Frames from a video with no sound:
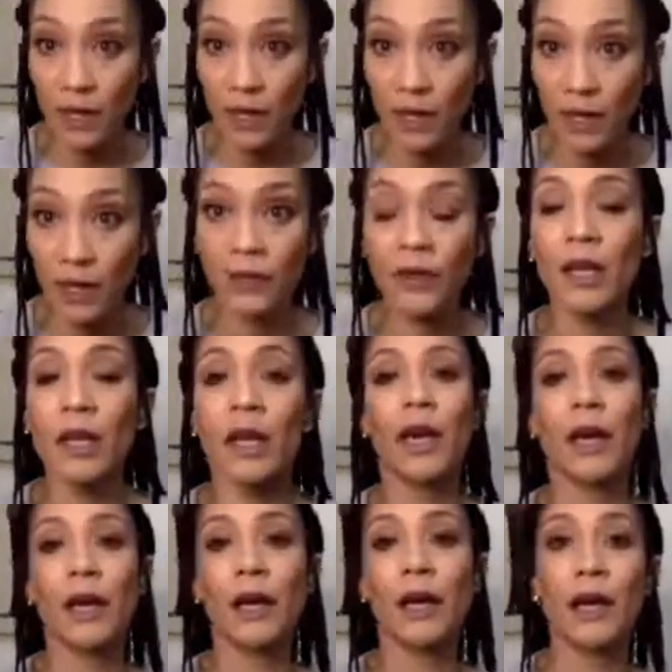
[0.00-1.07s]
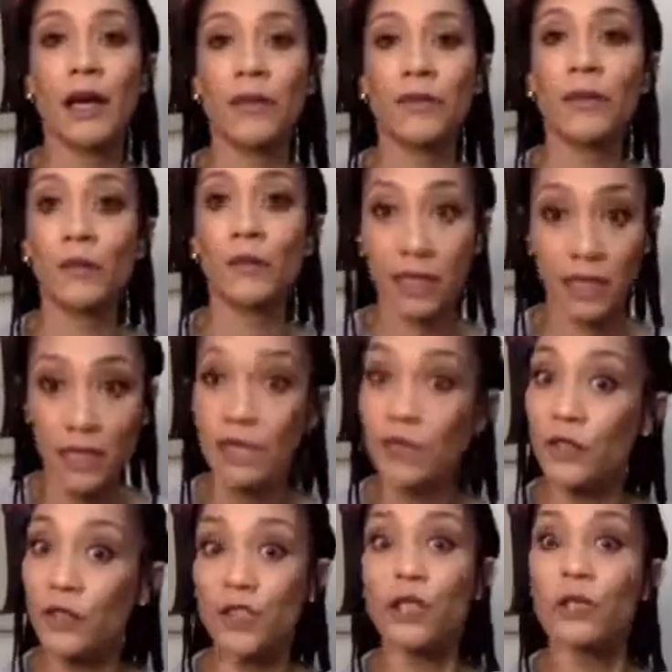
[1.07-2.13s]
And that was
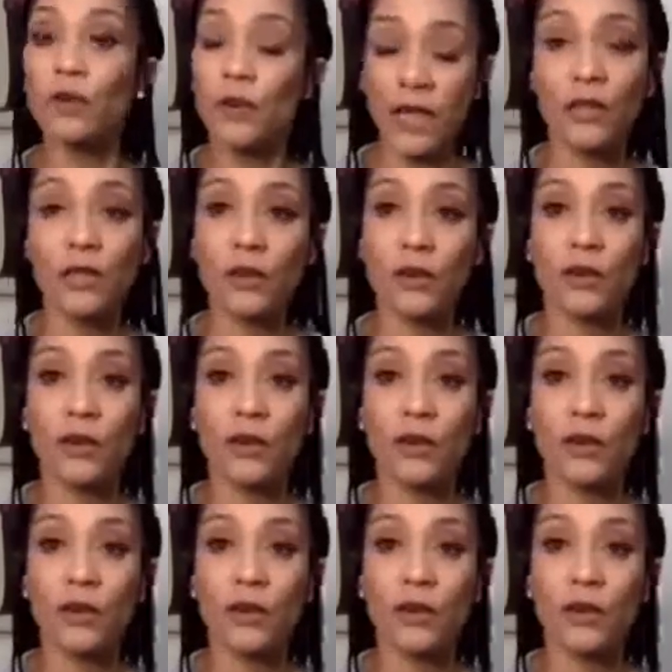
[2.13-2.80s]
television or radio.